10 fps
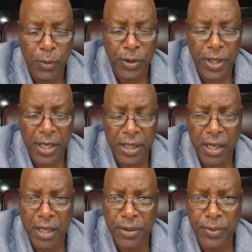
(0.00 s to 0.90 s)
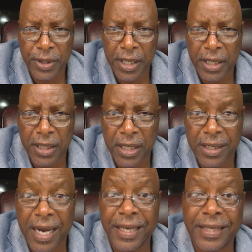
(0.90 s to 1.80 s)
thank God, we thank God.
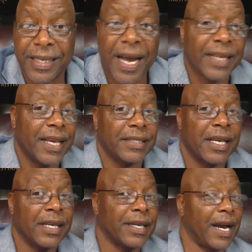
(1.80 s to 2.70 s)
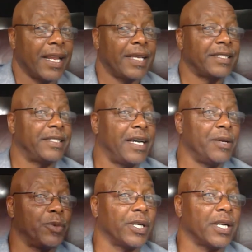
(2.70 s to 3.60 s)
God has
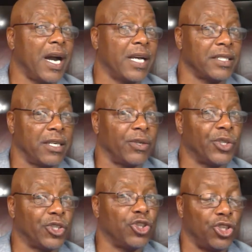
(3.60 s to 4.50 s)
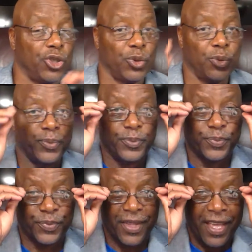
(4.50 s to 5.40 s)
done what God's going to do.
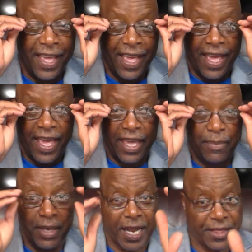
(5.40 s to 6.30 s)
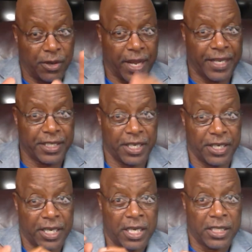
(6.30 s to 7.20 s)
Amen. I thought I'd tell
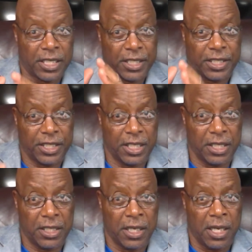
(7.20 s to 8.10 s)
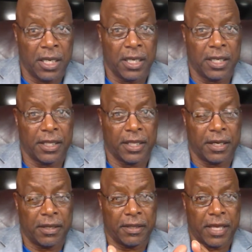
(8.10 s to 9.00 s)
you
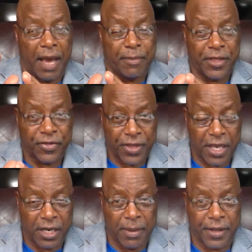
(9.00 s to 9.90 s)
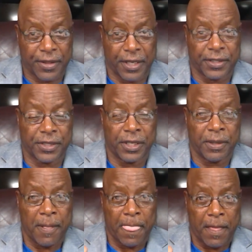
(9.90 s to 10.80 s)
that. I've been thinking about this.
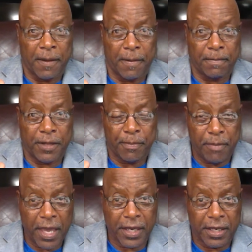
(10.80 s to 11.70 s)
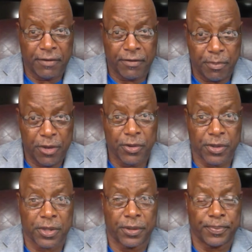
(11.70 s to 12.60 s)
The making of a
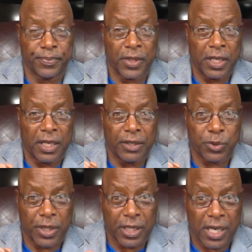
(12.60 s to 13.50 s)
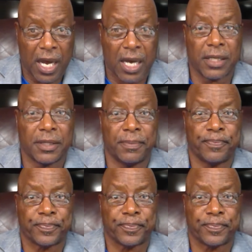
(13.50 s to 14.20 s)
miracle is when God